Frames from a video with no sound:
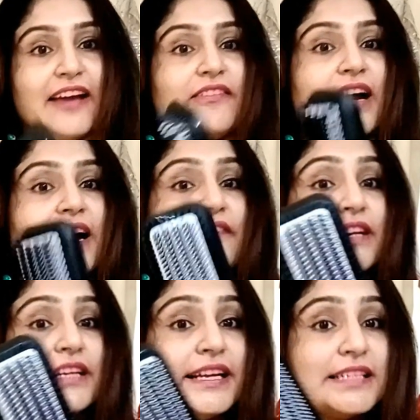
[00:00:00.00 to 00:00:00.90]
have
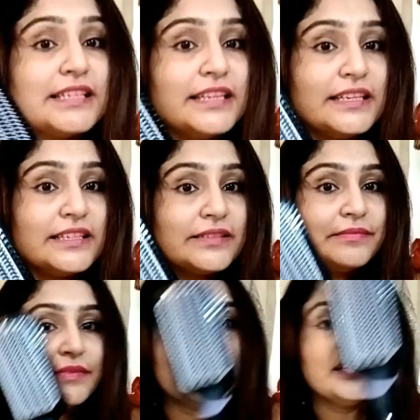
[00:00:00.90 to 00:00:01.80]
connected it.
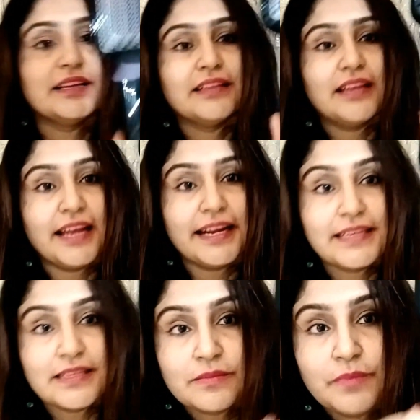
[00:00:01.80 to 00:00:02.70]
The light
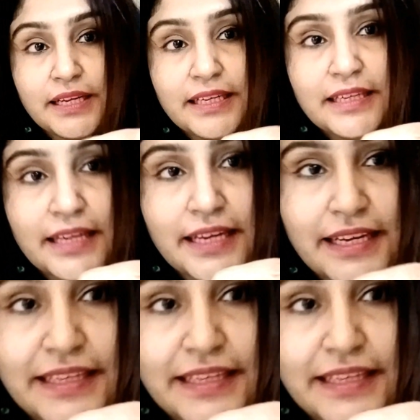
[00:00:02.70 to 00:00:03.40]
is blinking.